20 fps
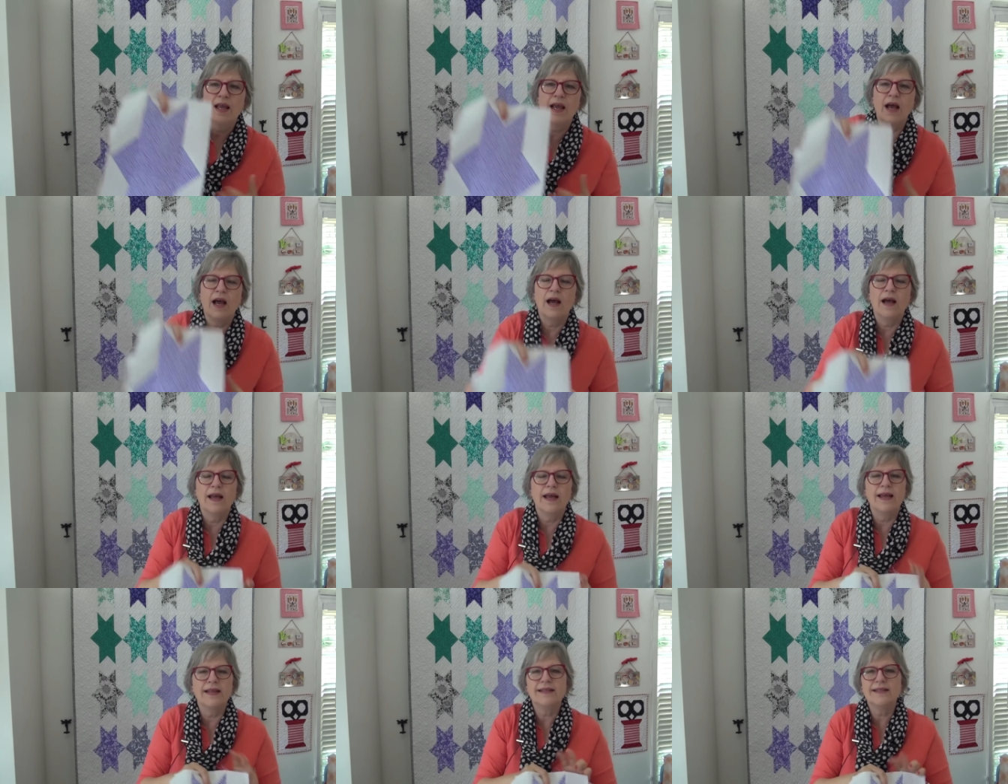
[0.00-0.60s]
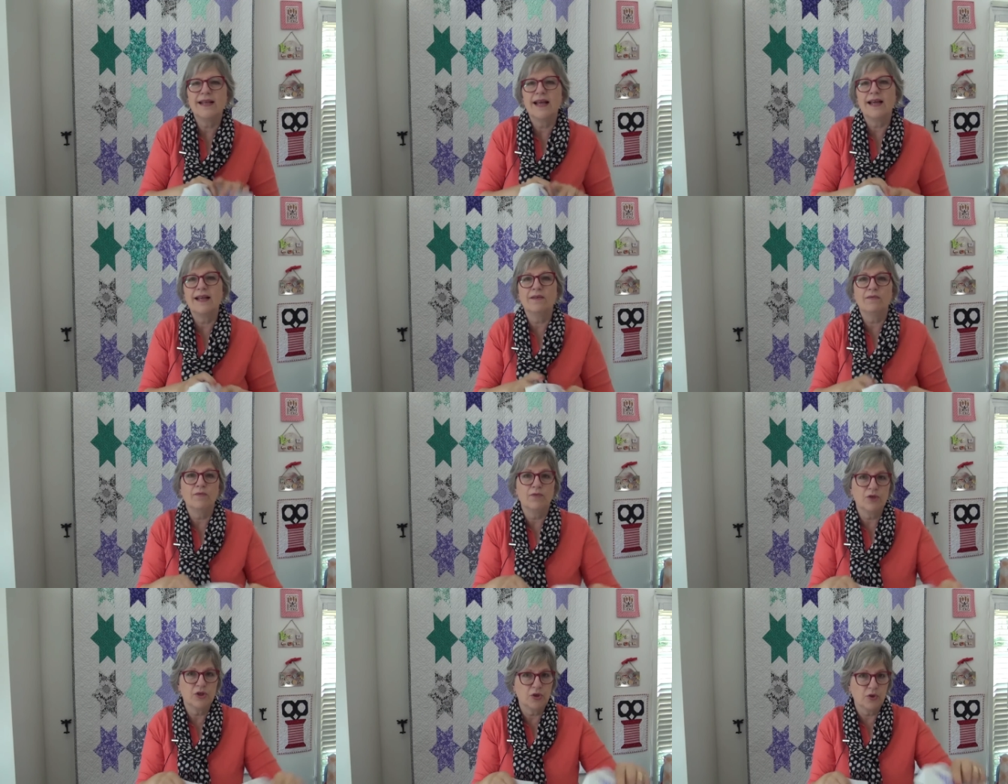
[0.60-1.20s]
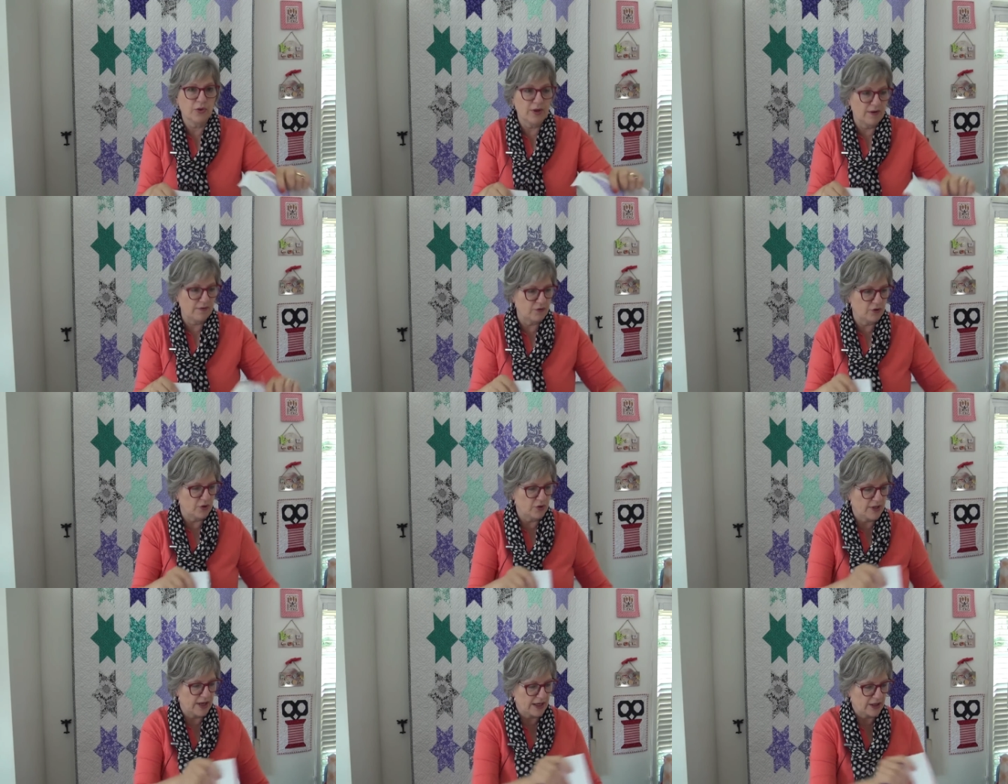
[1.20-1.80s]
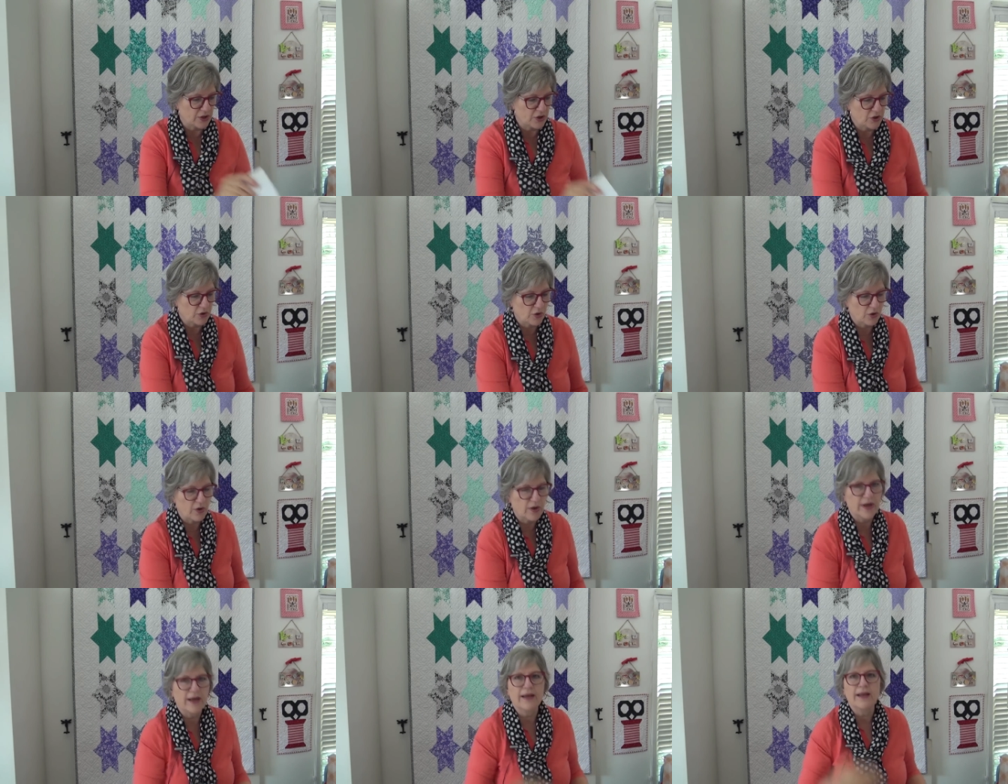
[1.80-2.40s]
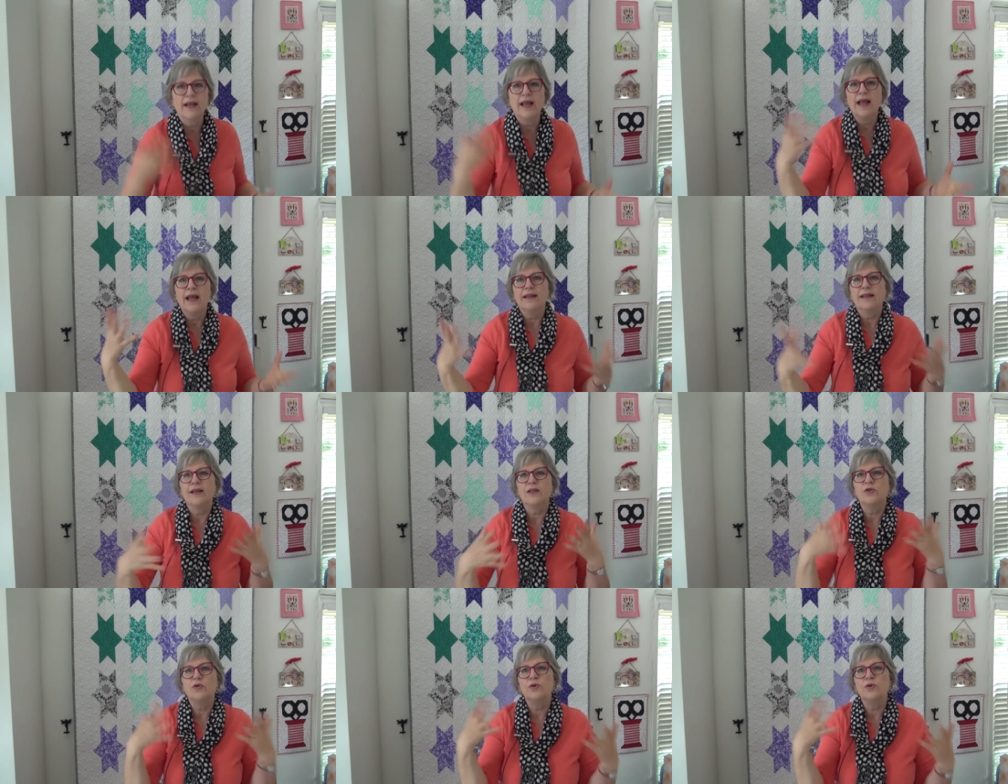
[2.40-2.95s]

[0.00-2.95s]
Uh, it, it still gives you texture and lets